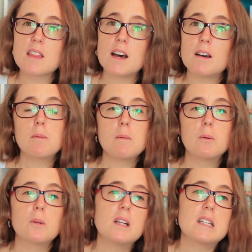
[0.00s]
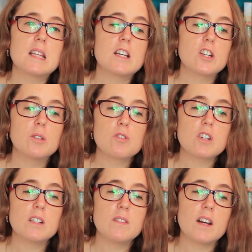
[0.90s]
that people read to their
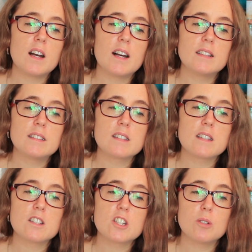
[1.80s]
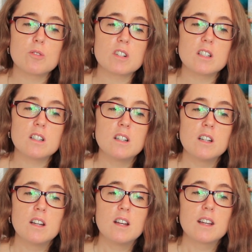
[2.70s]
children and that children
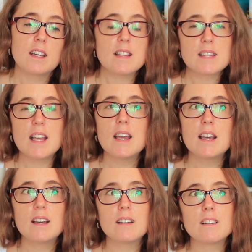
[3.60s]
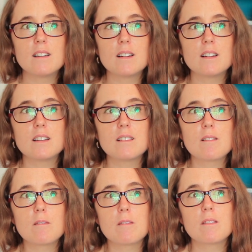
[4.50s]
get to hear
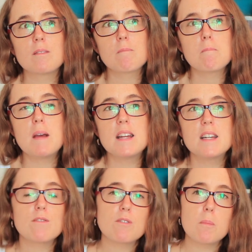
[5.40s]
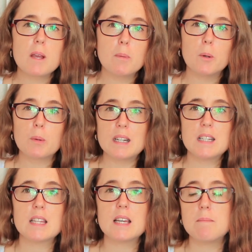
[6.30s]
many different people
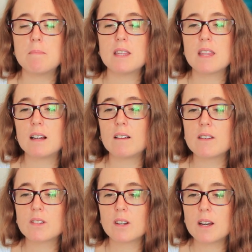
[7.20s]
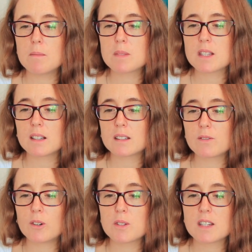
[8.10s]
read to them in their lifetimes and
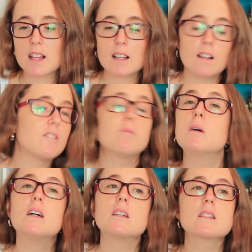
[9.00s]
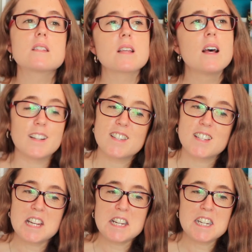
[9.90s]
foster that love of books. That's the
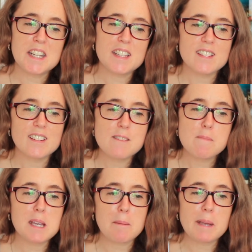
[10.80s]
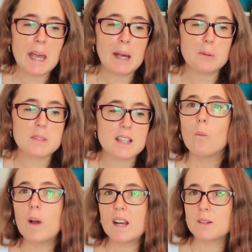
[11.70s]
teacher side of me coming out.
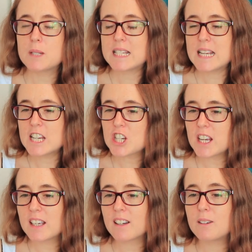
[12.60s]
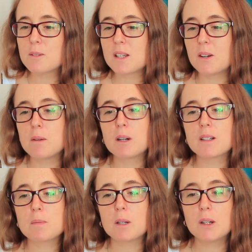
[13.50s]
When I was teaching, I was known
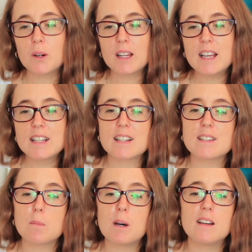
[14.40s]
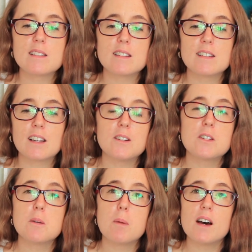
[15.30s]
amongst my colleagues as the
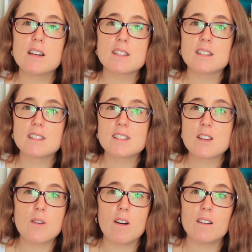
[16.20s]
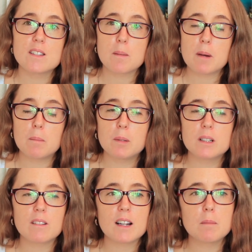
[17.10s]
go-to person to ask about
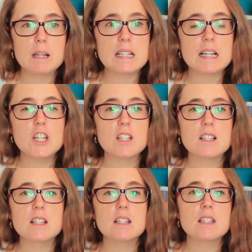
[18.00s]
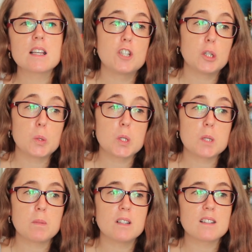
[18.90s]
book recommendations,
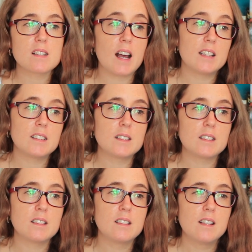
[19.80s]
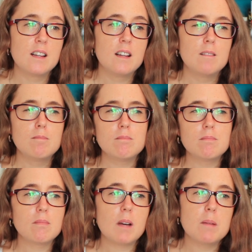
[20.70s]
children's books, and
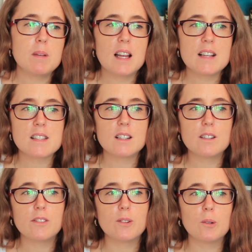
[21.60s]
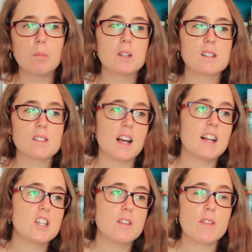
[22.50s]
maybe less so for books
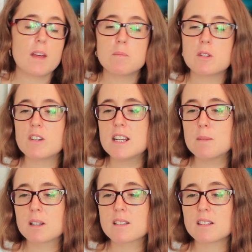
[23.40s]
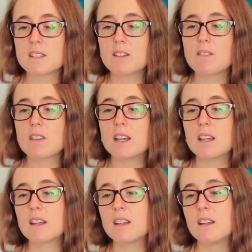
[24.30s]
actually for them to read, because I don't
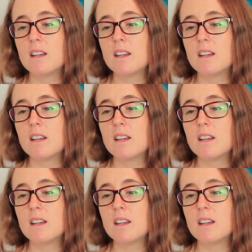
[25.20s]
think